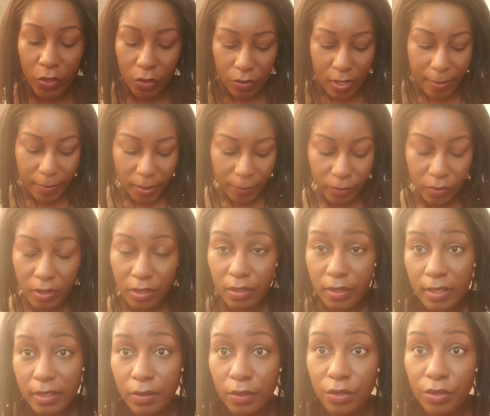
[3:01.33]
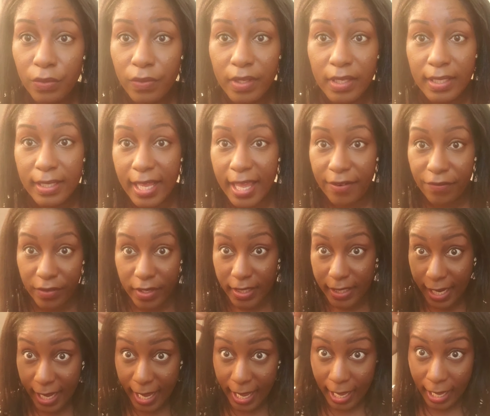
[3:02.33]
So I'm able to still do this every
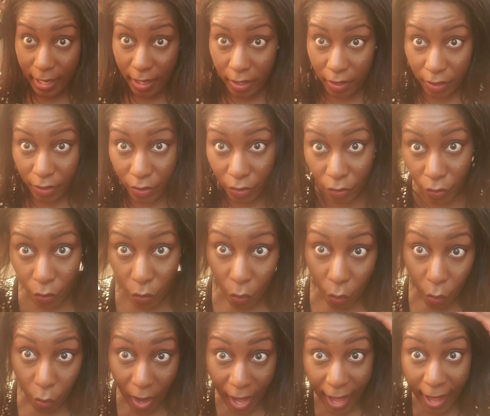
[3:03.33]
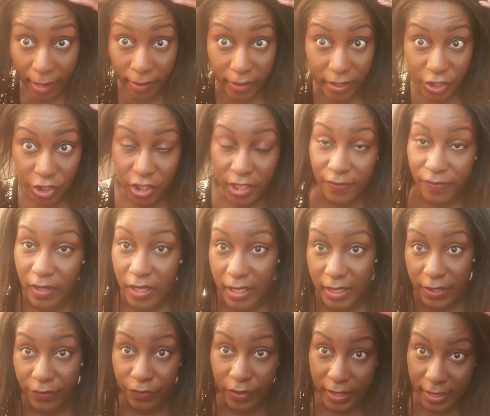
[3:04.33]
day while achieving
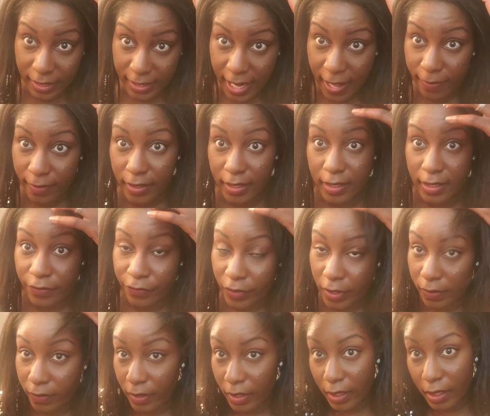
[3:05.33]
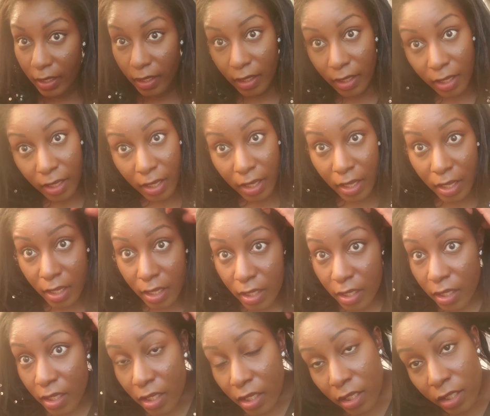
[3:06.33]
a different style and a different look.
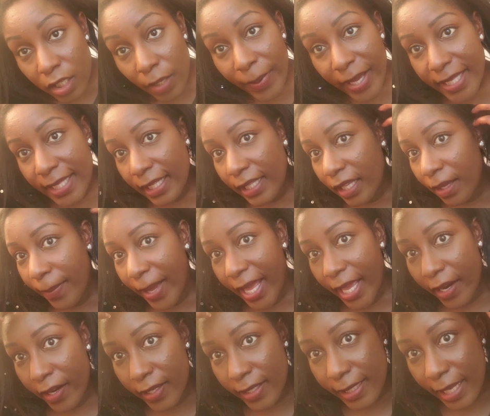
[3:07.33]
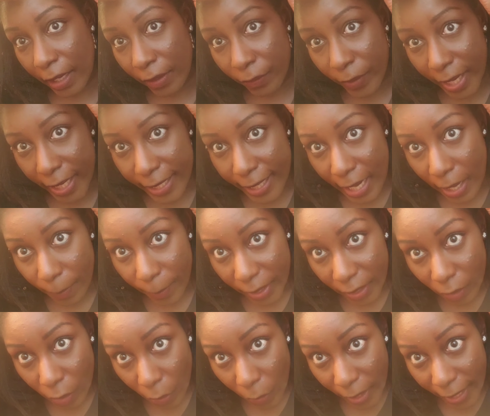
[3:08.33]
So basically my hair is down right now. I'm
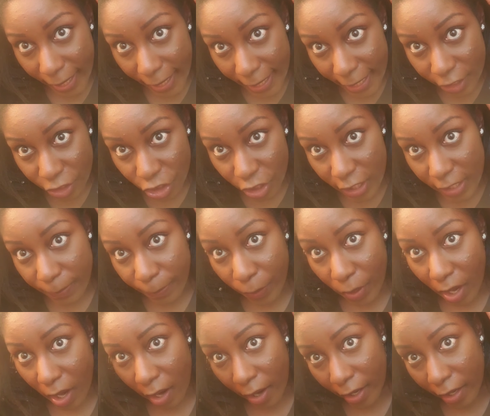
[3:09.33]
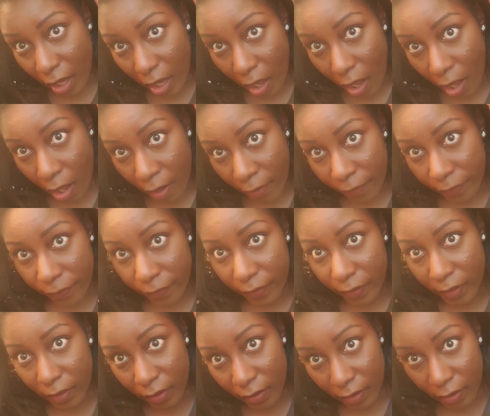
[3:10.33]
going to go ahead and just part off
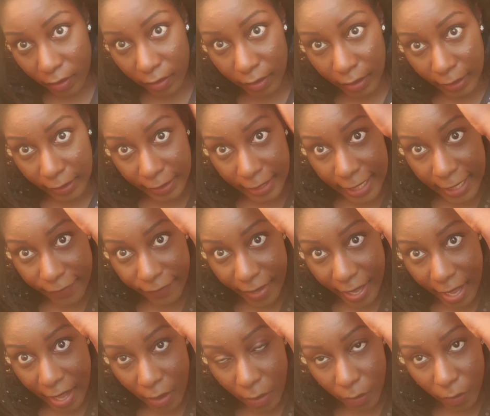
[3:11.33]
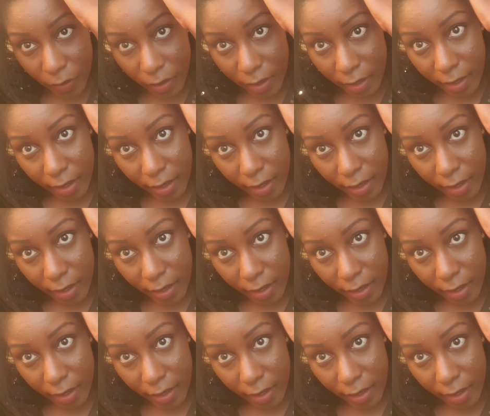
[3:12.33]
the leave out